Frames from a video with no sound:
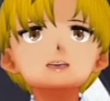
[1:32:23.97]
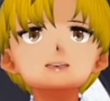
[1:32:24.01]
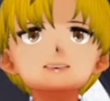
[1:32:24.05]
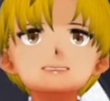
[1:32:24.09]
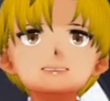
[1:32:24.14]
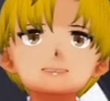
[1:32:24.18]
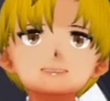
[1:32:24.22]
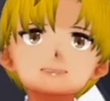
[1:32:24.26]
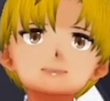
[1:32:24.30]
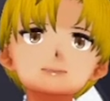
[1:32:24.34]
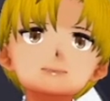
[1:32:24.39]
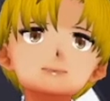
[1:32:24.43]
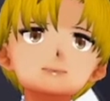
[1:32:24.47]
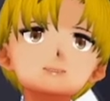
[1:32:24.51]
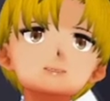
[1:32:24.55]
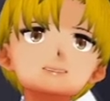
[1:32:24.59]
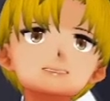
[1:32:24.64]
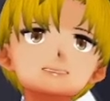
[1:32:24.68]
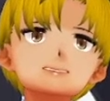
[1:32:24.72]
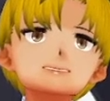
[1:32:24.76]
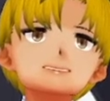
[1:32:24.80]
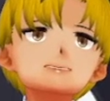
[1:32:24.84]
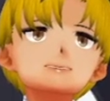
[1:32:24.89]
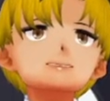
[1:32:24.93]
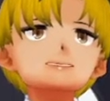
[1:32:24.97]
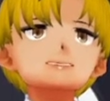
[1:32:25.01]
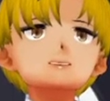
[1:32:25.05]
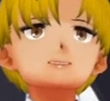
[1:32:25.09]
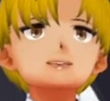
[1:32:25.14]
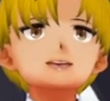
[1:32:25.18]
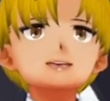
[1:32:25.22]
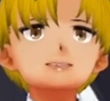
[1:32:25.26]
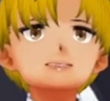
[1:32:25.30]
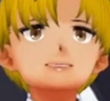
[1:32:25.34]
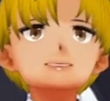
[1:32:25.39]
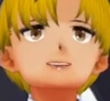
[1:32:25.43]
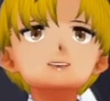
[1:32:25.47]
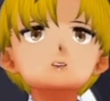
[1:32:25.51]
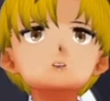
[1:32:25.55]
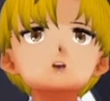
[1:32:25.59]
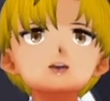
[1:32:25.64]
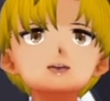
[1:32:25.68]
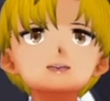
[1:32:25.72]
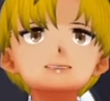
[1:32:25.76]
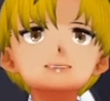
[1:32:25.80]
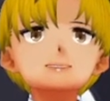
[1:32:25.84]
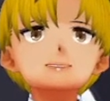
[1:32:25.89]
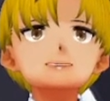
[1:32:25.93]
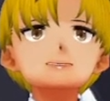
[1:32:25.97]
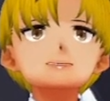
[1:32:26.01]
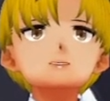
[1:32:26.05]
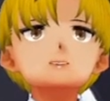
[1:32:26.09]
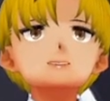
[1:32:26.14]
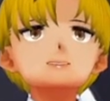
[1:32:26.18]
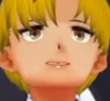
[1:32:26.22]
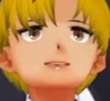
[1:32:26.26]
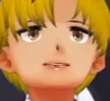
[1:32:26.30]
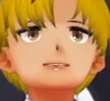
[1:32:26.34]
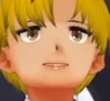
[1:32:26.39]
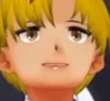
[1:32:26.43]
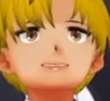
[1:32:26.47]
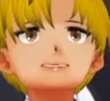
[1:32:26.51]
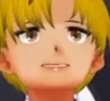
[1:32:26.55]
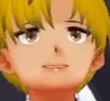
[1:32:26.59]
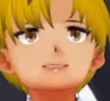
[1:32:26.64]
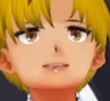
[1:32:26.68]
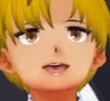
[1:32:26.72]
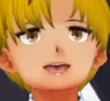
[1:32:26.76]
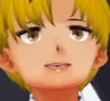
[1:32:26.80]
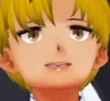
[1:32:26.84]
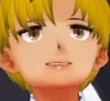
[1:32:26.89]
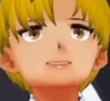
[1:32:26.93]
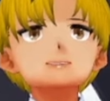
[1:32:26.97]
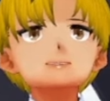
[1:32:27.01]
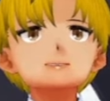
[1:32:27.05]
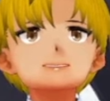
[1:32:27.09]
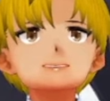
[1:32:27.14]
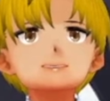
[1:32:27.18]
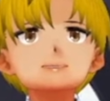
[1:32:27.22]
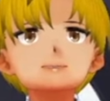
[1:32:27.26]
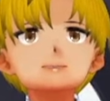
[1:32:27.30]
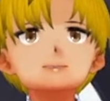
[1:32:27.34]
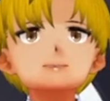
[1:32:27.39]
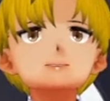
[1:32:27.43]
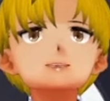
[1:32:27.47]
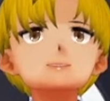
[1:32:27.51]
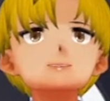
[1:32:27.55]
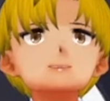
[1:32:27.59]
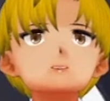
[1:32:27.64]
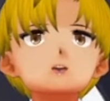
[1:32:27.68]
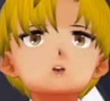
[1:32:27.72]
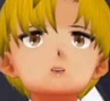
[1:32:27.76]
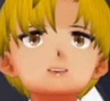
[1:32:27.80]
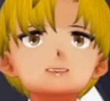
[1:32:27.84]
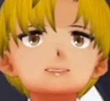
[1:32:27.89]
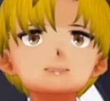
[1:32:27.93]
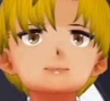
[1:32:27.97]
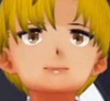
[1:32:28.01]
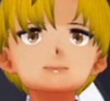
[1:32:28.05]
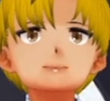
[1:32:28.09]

just make me feel like if I wanted to do something, I should just do it.